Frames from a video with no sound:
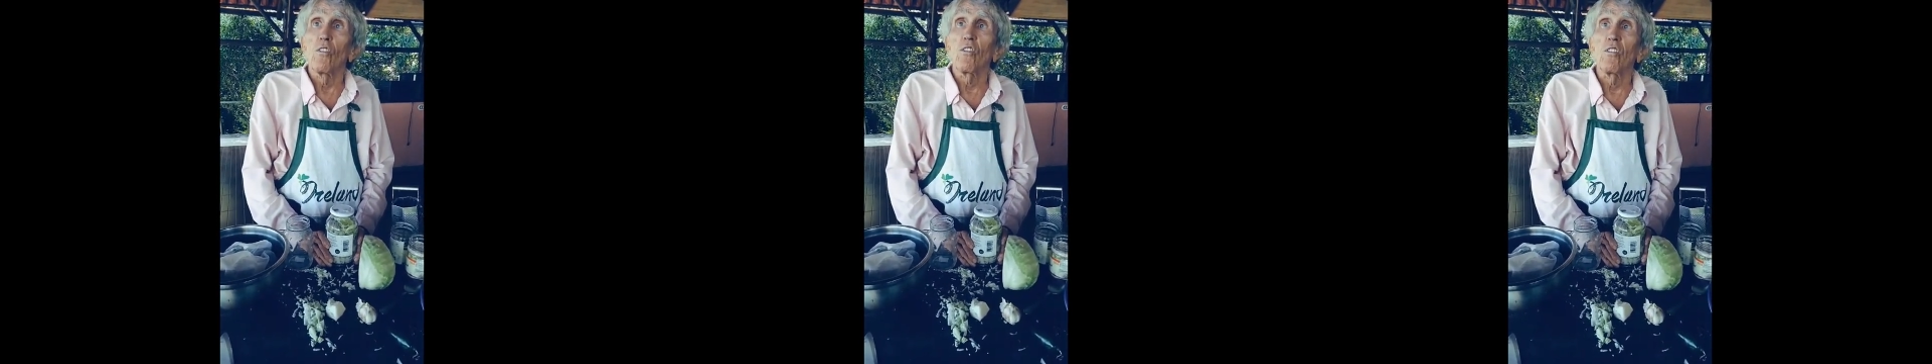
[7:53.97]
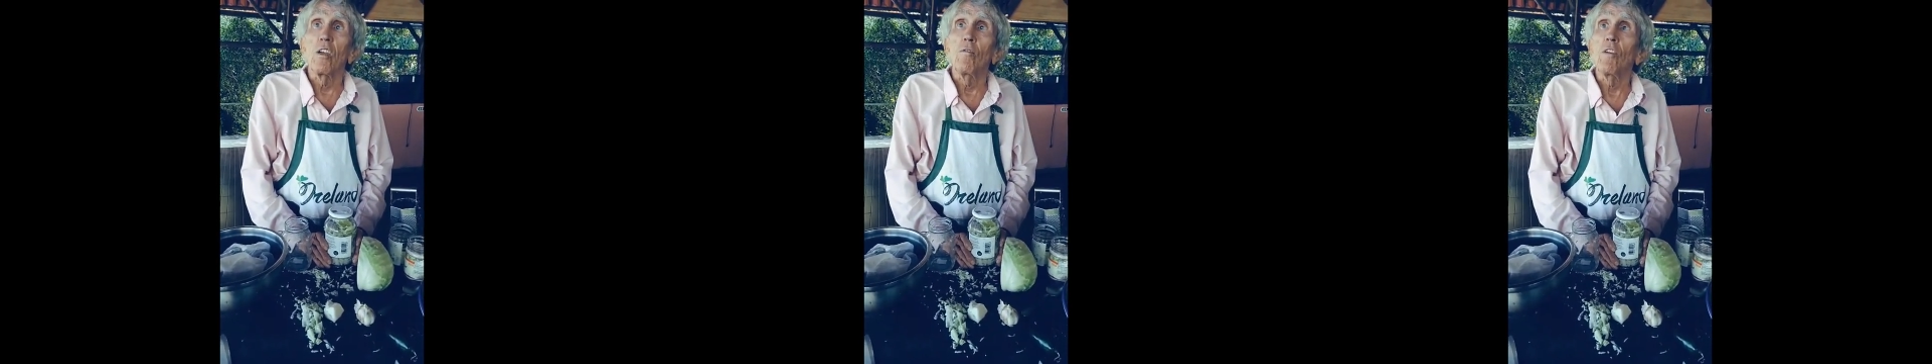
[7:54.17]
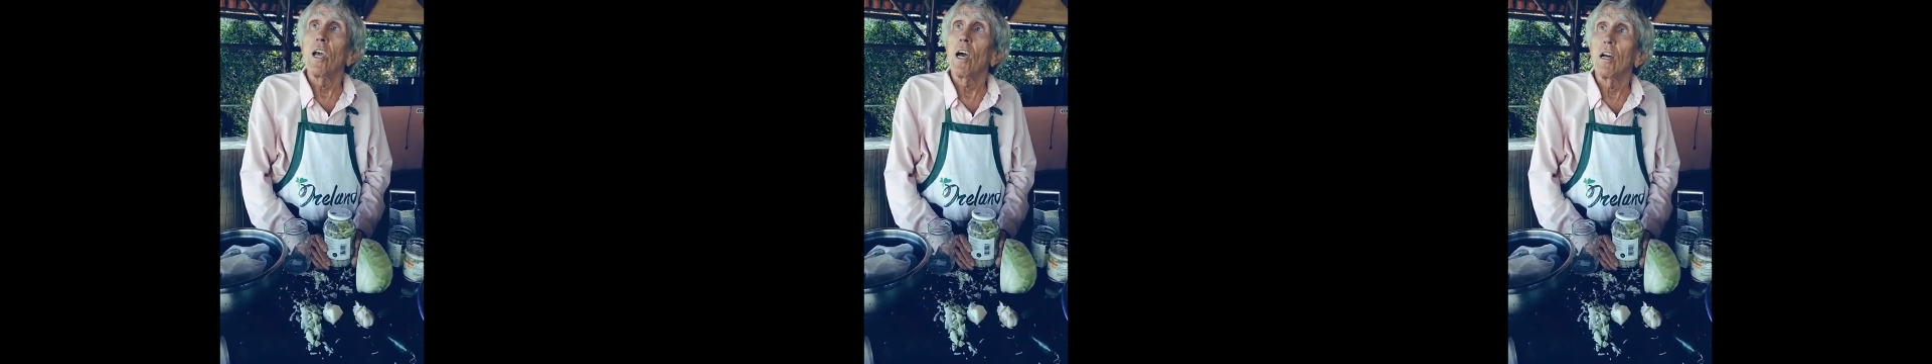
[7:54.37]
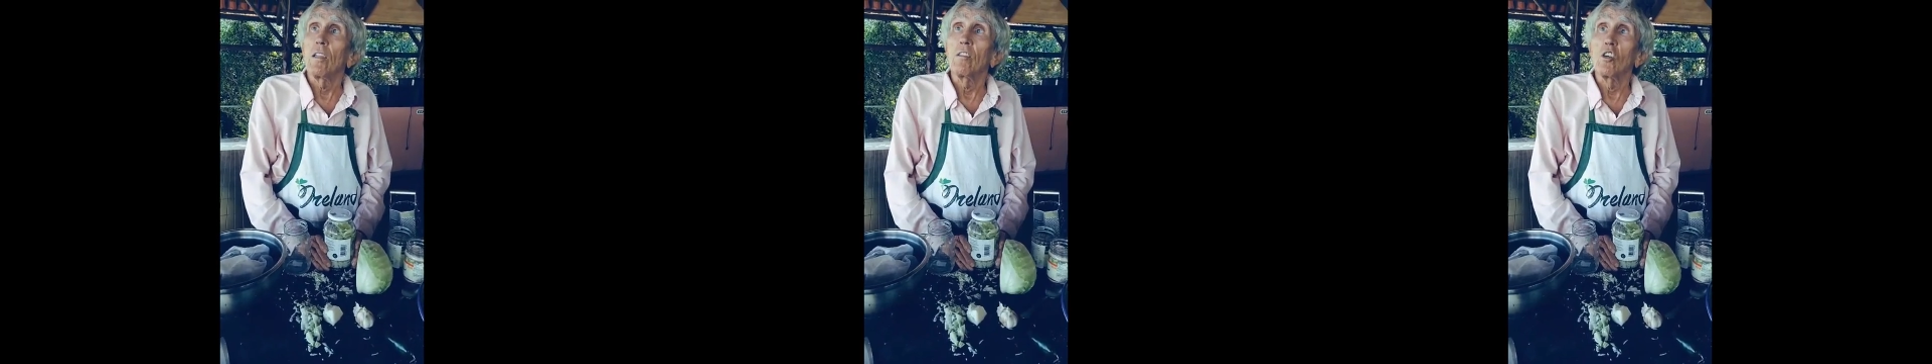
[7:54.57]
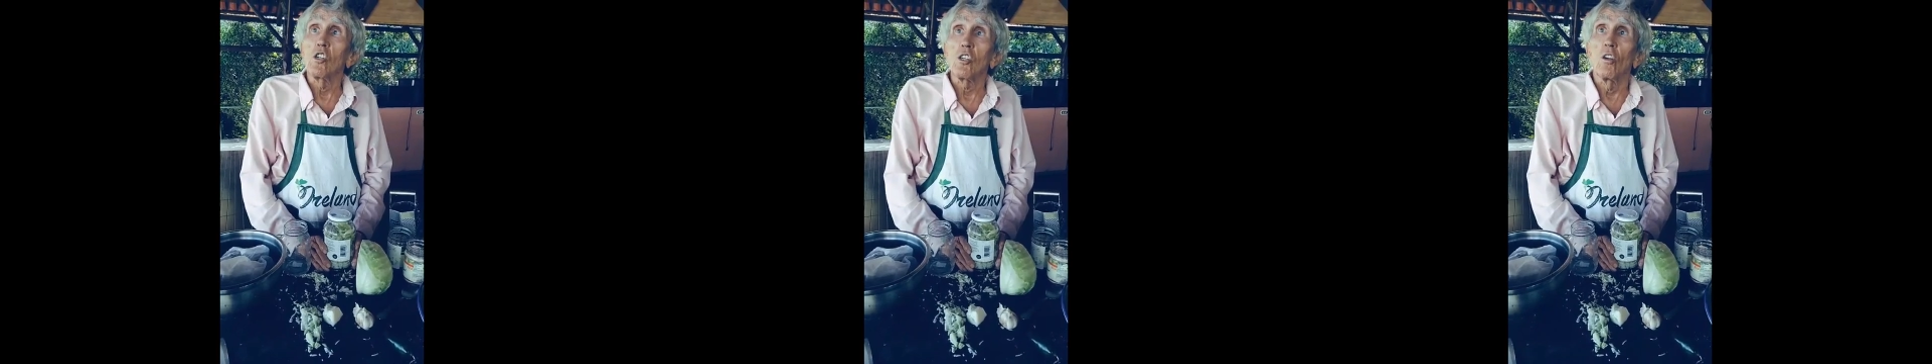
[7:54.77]
stevia,
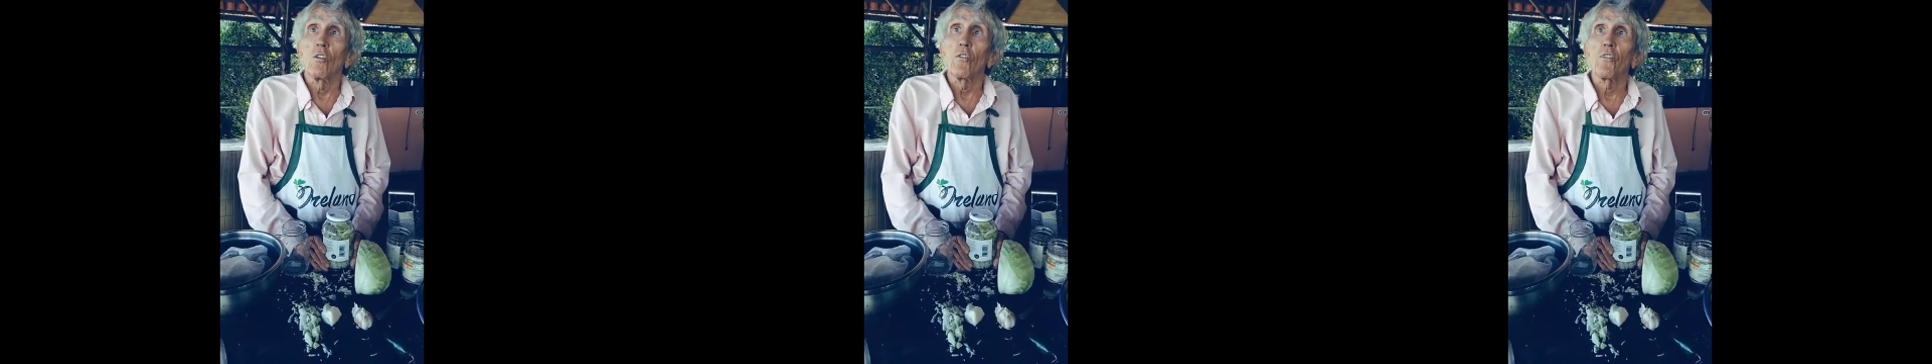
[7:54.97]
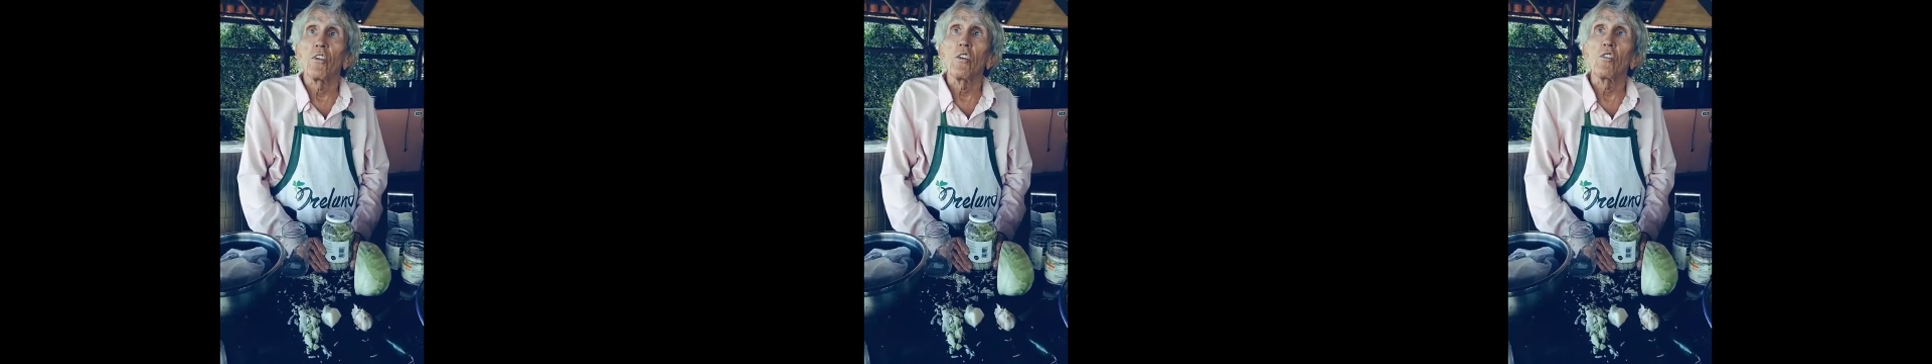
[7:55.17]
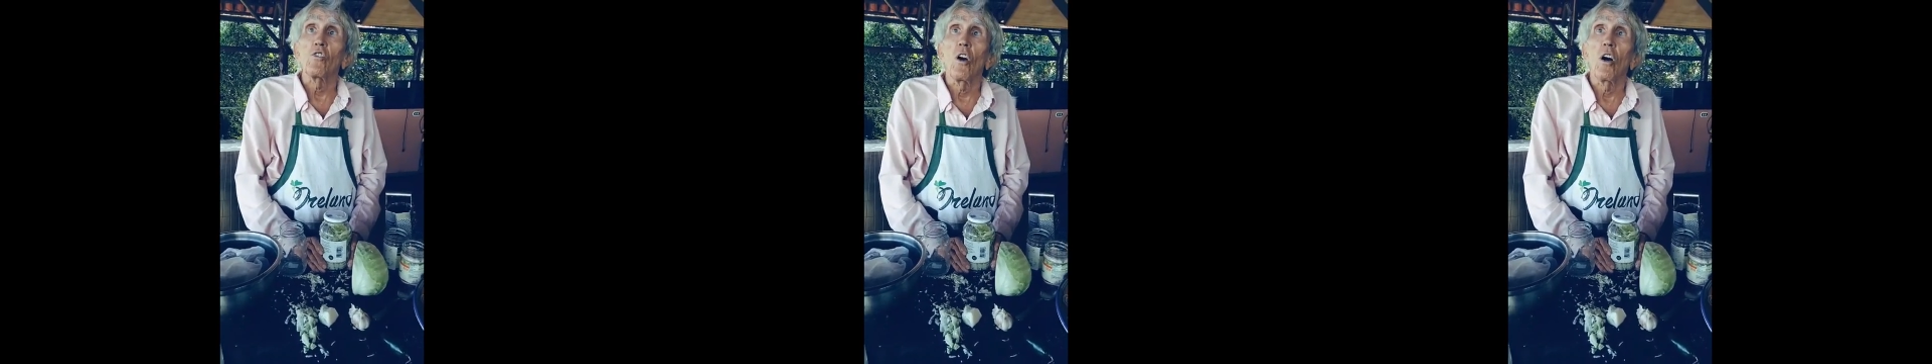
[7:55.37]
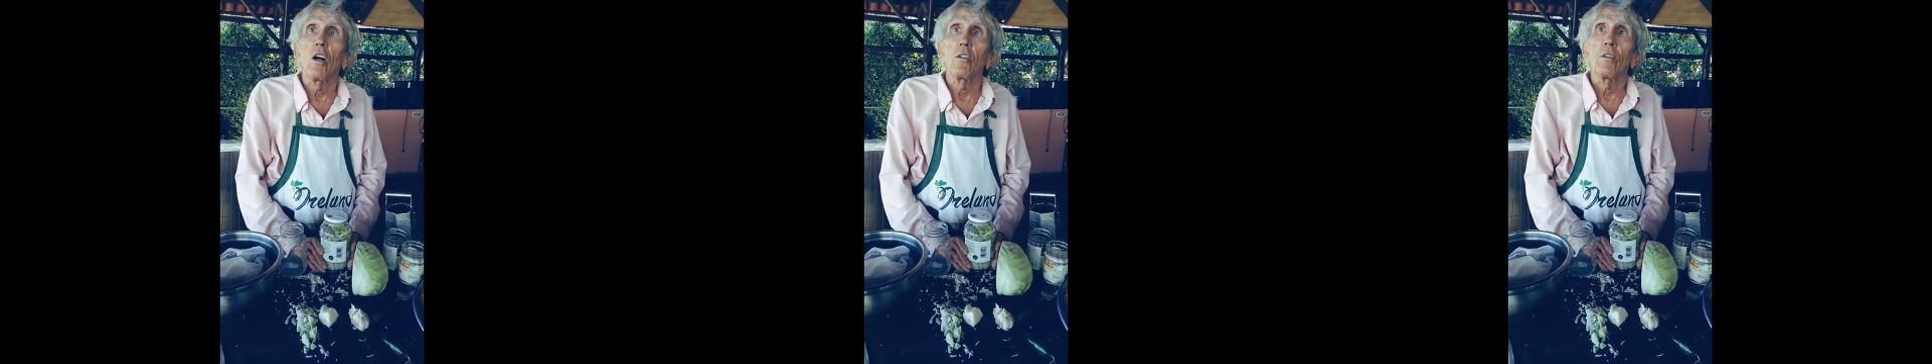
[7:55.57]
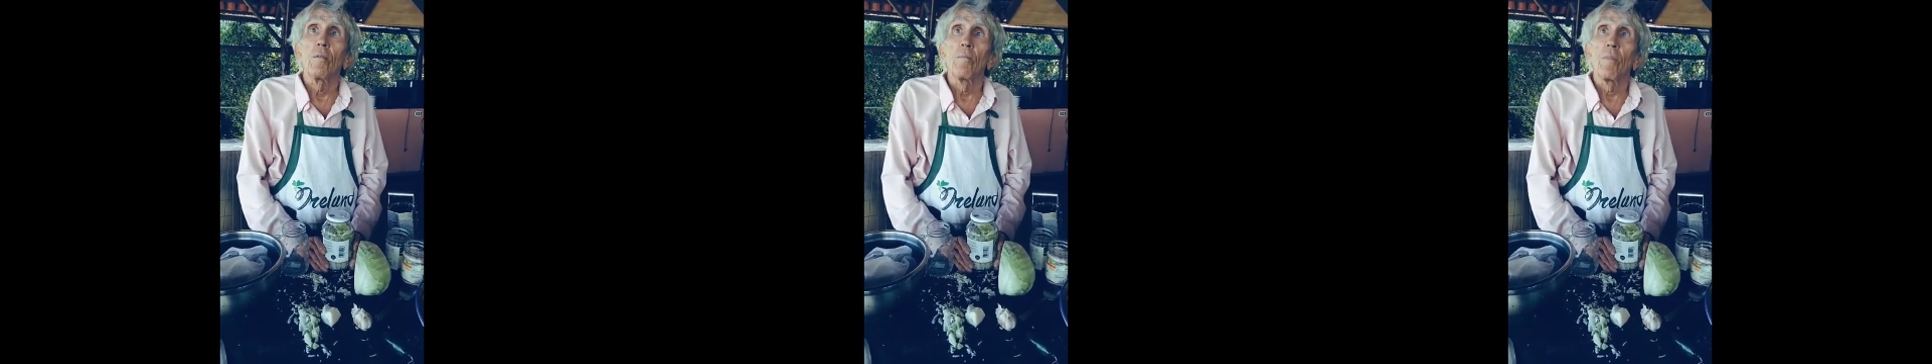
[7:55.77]
additional sea
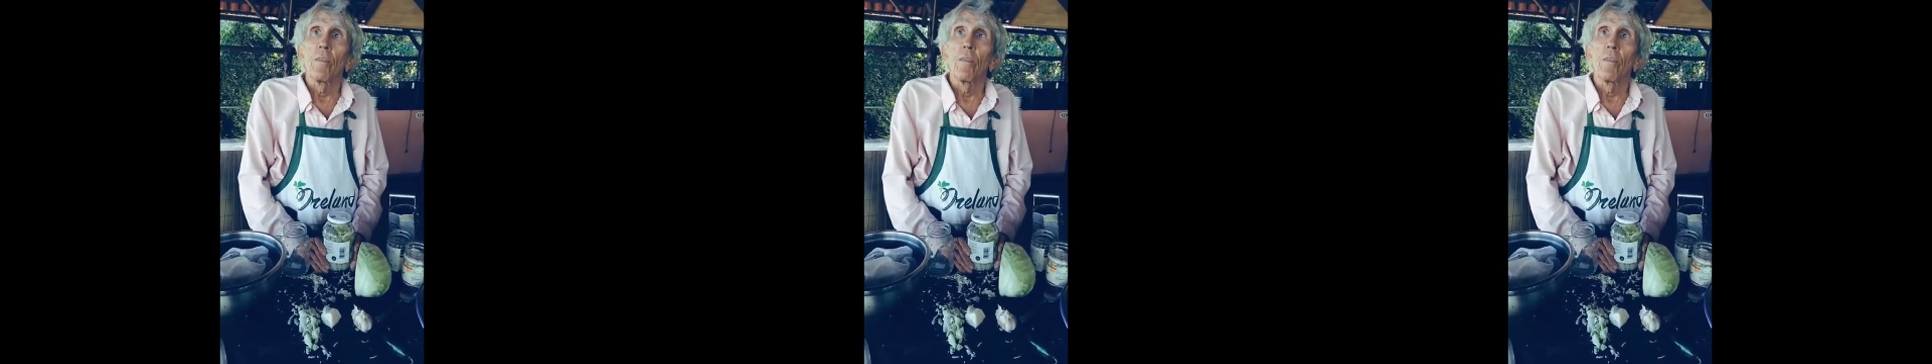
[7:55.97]
salt,